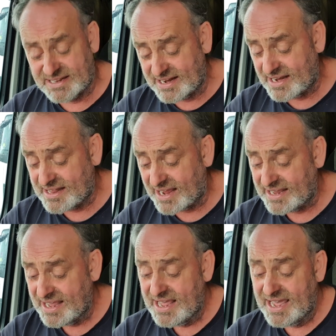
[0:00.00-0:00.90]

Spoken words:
at the end of the day.